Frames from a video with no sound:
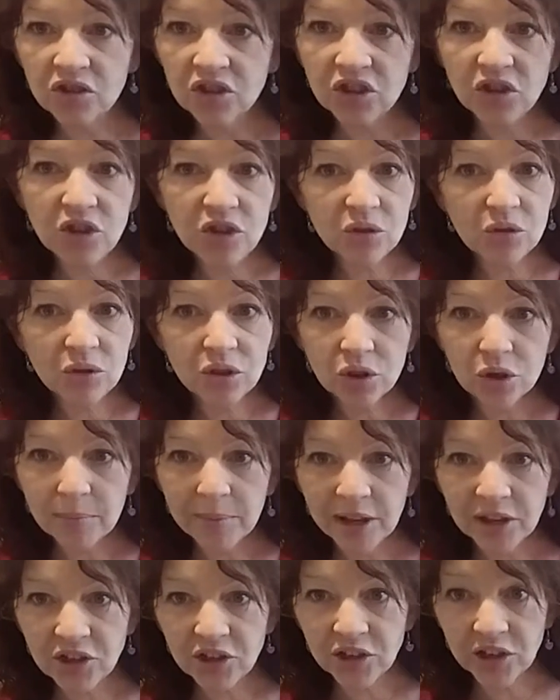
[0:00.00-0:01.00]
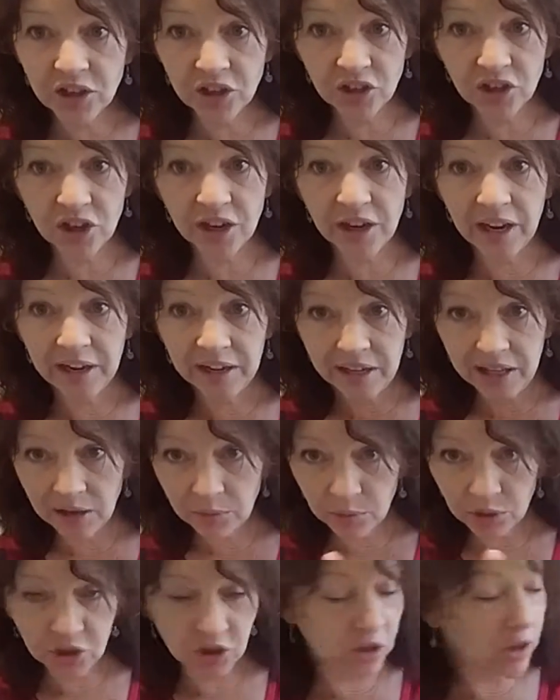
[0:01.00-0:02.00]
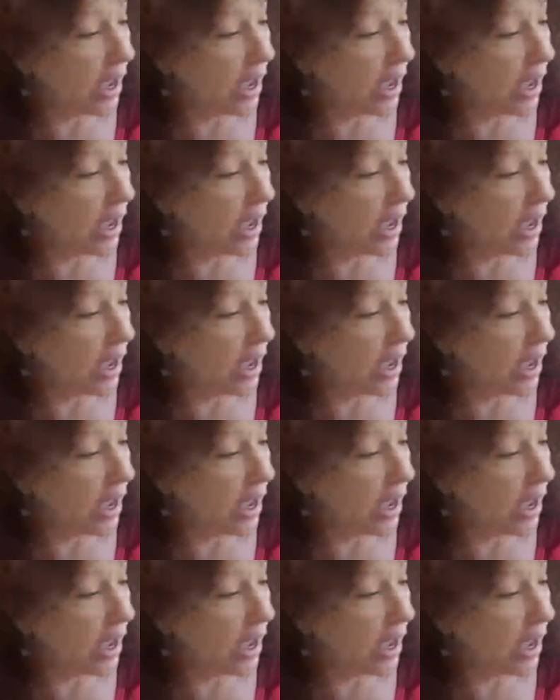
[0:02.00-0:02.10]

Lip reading: Use your imagination and eat what you